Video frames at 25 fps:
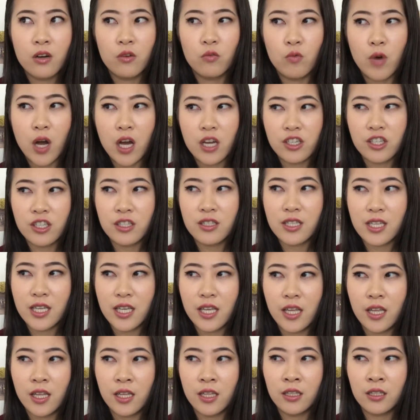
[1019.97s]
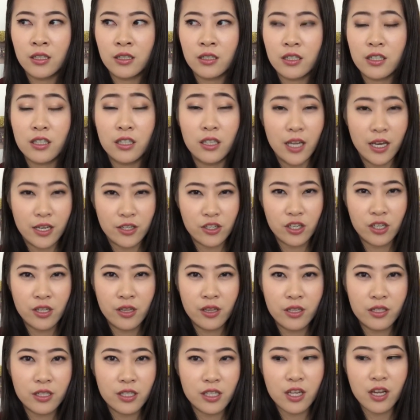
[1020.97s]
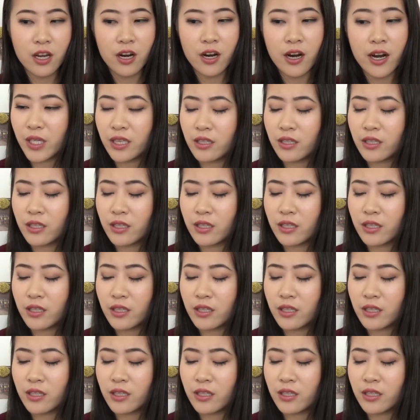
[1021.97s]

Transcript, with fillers: Washington collection this year,